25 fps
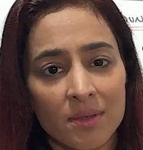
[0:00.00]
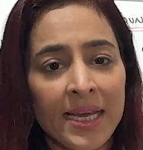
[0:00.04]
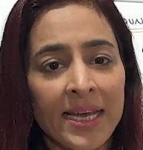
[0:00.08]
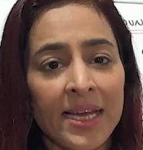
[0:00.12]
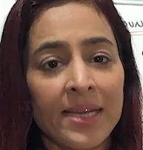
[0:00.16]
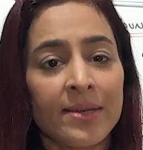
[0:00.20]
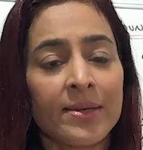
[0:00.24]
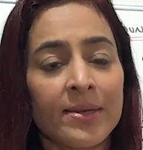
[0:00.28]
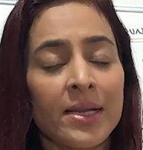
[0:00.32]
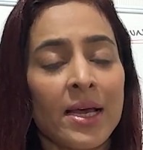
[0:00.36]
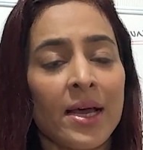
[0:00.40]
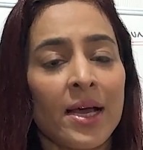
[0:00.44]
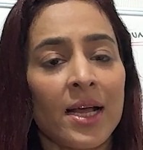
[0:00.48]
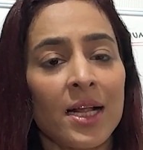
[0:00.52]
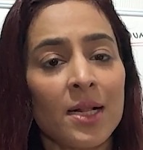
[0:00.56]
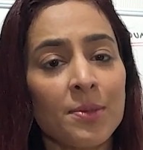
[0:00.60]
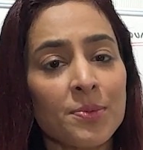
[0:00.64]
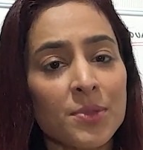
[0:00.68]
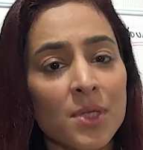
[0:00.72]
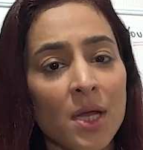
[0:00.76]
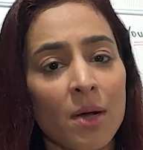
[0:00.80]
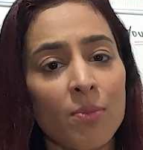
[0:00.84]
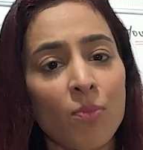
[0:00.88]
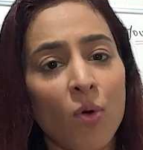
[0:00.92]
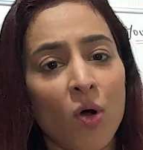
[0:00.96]
It
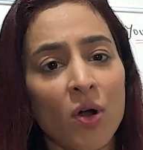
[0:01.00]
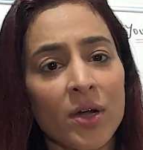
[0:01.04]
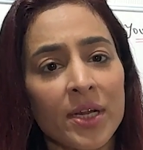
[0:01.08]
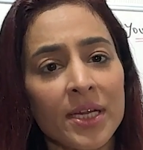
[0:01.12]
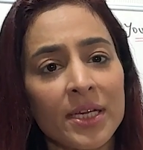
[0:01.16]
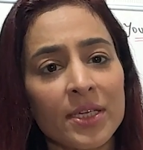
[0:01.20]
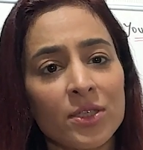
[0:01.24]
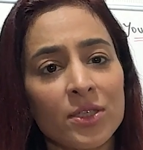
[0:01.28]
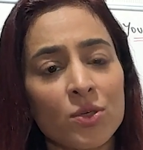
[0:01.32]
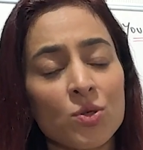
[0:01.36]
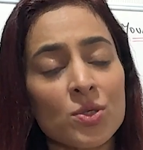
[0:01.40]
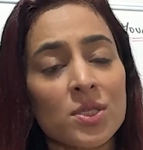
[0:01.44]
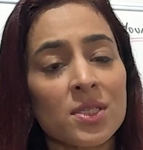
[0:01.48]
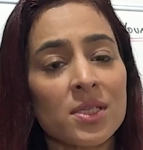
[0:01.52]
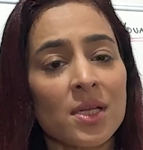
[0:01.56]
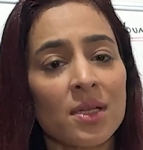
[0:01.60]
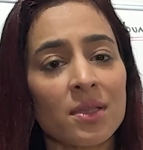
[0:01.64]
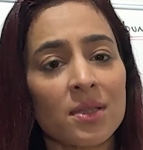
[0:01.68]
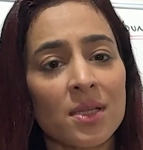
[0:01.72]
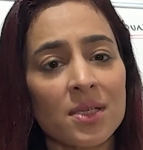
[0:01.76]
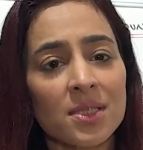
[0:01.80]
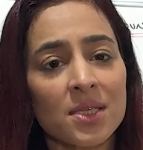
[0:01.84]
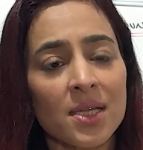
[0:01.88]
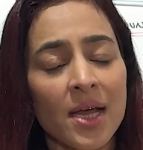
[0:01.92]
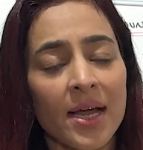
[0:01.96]
helps our body to
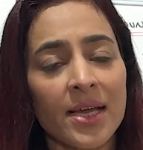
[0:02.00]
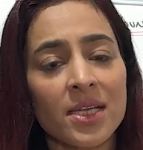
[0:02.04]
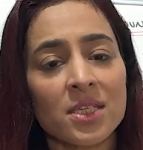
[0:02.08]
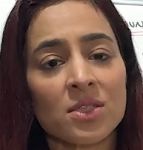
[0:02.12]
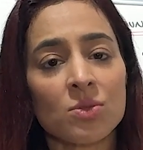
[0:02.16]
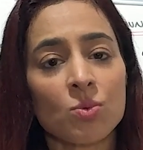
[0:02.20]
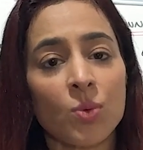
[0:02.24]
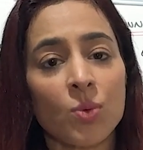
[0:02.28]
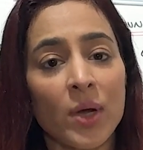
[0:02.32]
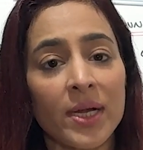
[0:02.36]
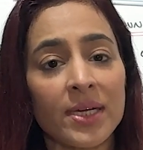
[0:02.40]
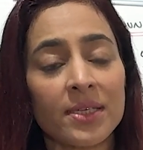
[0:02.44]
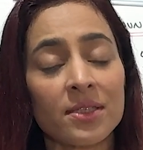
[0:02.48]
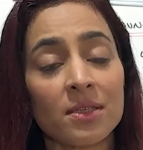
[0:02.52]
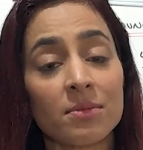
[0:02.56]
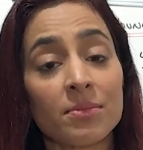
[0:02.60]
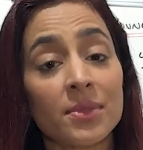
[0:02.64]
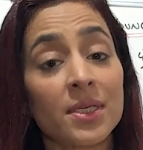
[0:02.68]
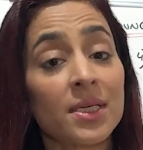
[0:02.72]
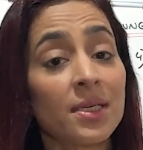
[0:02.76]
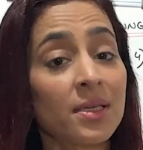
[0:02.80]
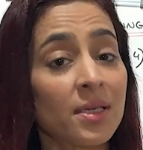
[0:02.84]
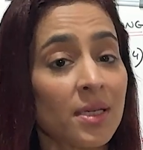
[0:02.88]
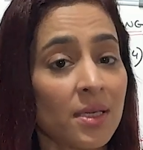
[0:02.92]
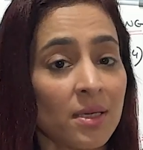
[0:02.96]
synthesize
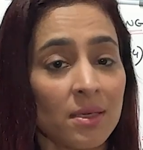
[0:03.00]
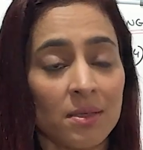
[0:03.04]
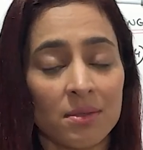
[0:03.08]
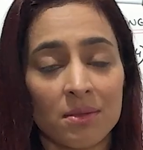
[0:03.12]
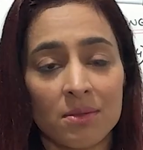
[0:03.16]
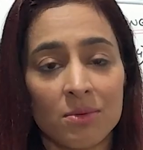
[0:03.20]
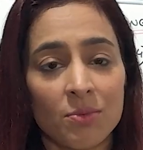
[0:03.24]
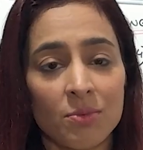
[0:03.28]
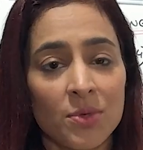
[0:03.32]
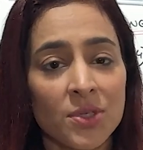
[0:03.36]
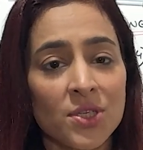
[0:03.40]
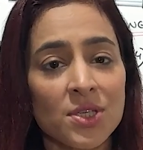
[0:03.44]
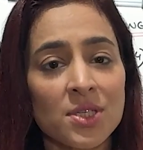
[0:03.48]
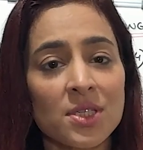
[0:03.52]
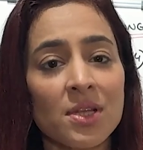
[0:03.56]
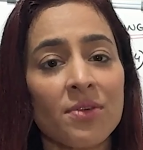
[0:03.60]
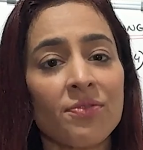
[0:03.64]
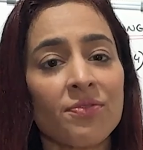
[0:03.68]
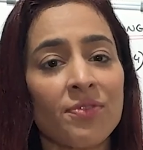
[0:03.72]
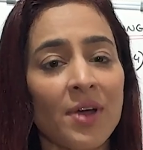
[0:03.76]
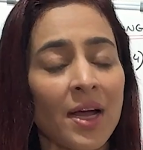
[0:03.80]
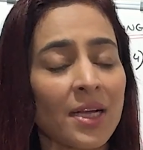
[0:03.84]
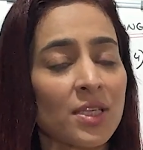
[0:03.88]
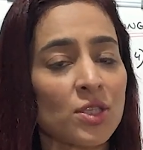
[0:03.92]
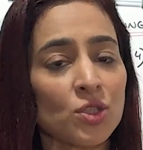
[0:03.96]
vitamin D, which is a
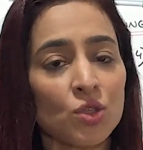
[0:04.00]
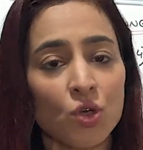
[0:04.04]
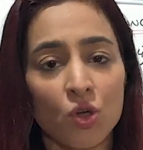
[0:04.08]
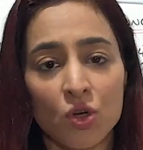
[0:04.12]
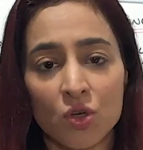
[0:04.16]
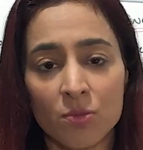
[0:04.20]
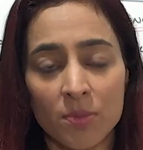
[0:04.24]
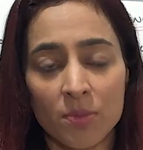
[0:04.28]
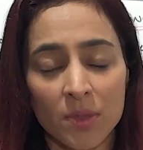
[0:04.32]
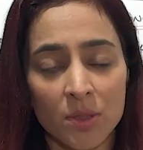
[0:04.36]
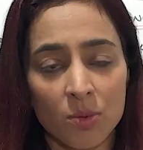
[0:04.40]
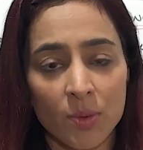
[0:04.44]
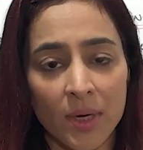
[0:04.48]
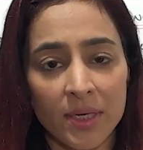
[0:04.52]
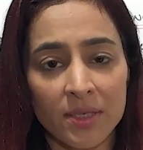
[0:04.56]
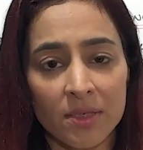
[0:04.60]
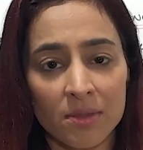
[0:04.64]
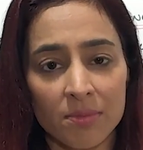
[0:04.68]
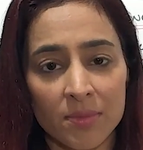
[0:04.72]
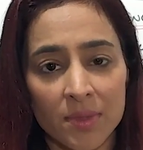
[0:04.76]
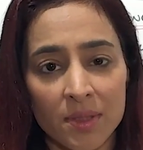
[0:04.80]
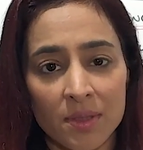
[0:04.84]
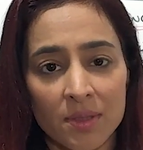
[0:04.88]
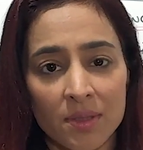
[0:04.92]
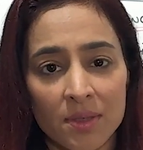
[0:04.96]
fat-soluble
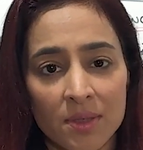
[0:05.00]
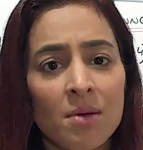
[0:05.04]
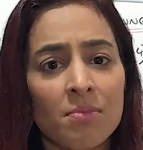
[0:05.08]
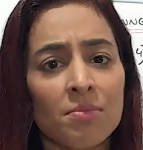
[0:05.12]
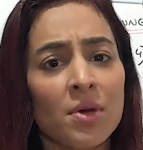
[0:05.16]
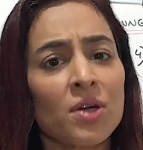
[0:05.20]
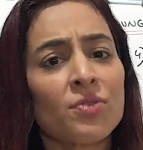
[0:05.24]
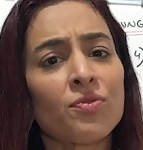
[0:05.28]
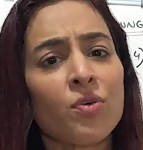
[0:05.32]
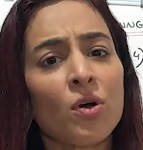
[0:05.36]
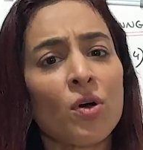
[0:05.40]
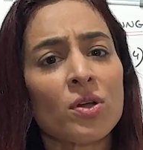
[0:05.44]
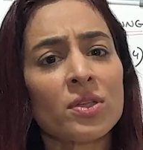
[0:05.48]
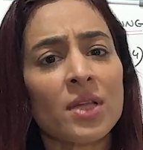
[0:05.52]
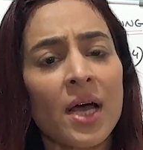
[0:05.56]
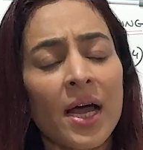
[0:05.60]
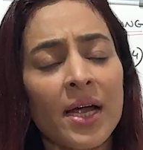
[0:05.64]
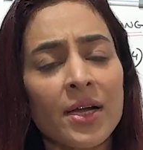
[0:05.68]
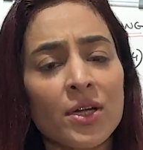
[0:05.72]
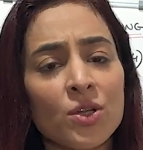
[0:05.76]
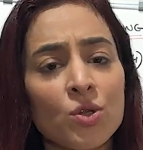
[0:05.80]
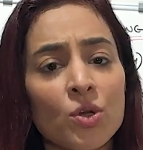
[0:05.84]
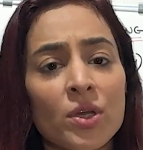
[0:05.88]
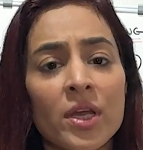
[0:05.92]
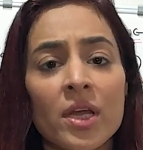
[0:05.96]
vitamin. But for
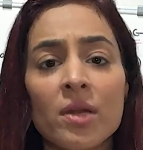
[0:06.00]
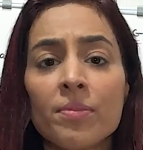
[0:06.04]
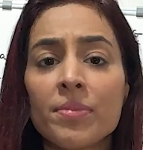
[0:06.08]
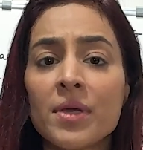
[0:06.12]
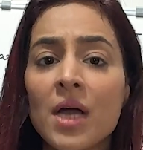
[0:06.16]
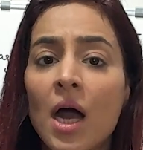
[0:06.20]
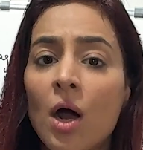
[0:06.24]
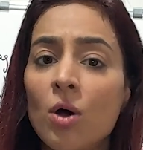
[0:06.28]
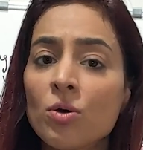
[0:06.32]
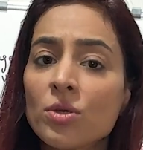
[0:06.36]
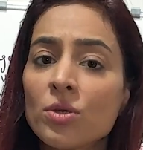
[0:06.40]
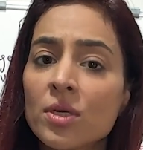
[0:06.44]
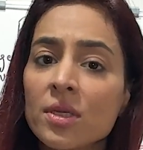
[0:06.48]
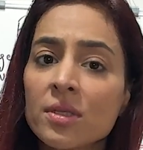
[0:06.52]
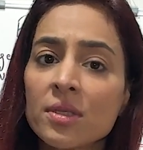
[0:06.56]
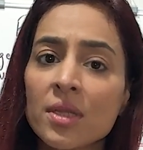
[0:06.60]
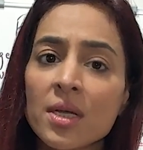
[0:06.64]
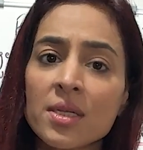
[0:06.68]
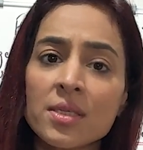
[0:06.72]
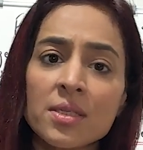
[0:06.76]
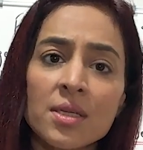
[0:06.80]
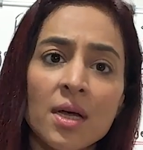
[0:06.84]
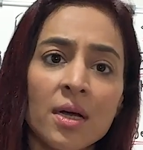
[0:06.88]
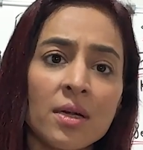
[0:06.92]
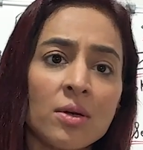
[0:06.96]
that, you can be out in the
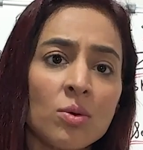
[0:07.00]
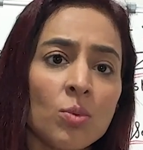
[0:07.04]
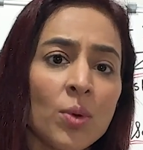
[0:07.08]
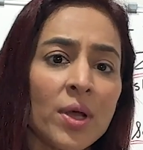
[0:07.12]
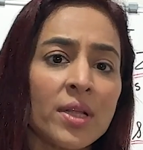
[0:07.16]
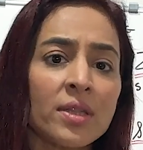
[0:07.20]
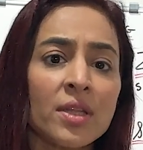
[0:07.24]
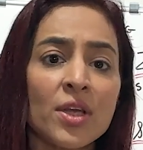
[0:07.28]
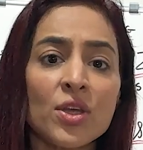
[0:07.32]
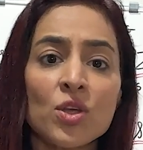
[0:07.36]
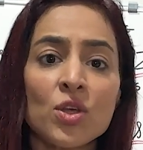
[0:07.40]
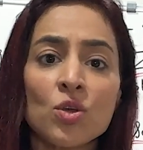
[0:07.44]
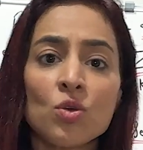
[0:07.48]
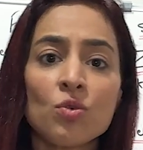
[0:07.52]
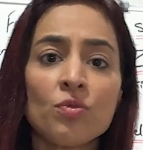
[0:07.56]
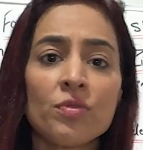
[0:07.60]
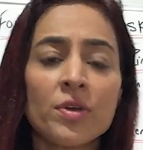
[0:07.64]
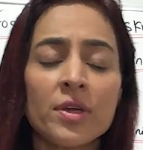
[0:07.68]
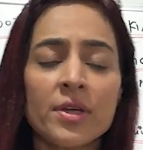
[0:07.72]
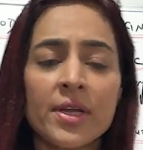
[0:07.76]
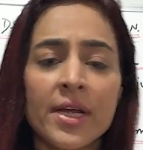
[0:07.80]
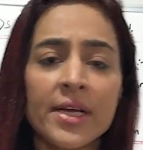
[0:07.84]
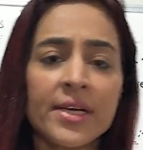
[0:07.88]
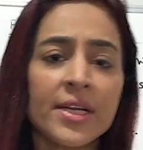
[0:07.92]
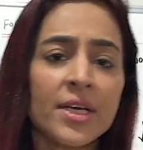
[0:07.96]
sun when the
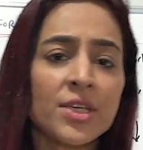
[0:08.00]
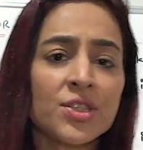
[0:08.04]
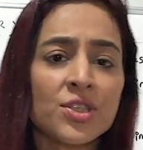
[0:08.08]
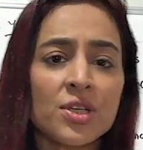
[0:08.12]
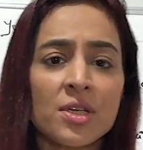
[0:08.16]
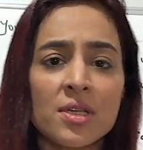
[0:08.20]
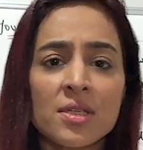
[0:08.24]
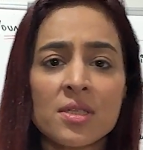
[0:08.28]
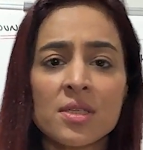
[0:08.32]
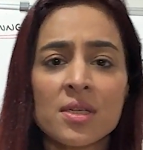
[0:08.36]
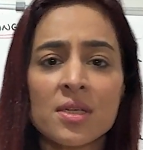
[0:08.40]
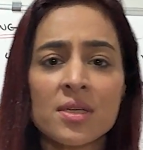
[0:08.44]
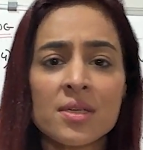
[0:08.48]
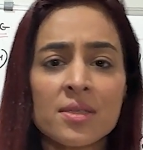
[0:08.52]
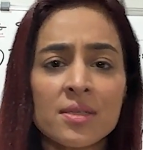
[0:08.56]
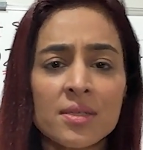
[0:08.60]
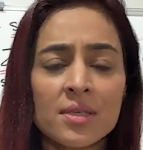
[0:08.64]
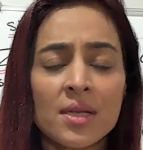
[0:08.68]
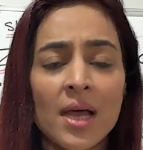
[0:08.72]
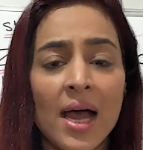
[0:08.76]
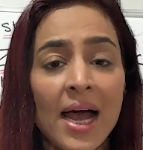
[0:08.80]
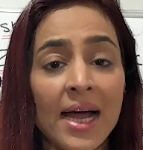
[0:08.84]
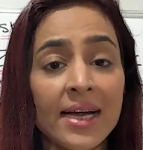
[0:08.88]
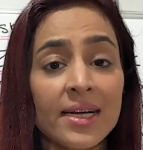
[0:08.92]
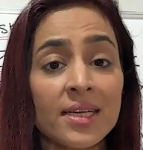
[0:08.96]
UV radiation is
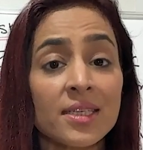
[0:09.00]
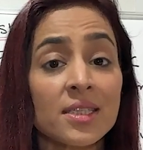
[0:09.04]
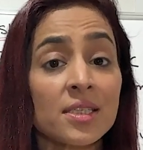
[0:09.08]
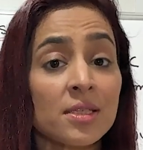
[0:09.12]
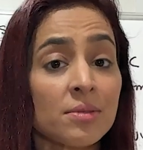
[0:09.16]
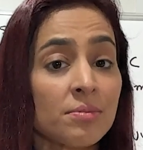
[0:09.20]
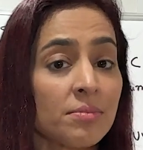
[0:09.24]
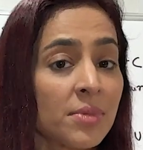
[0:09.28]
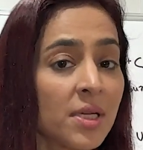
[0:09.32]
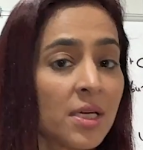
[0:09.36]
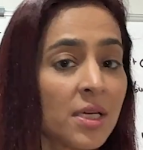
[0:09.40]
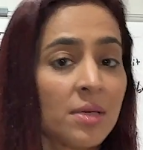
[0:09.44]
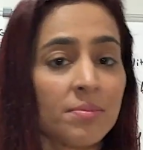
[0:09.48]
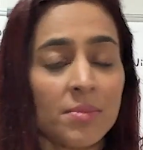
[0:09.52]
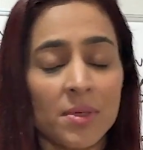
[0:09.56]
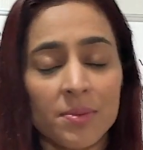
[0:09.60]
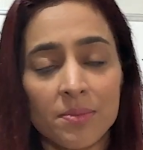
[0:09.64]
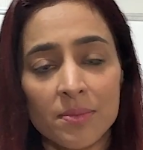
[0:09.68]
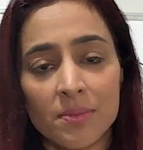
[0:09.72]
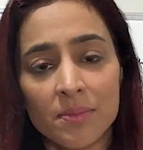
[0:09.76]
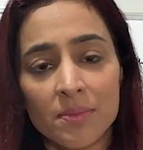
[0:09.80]
at its minimum,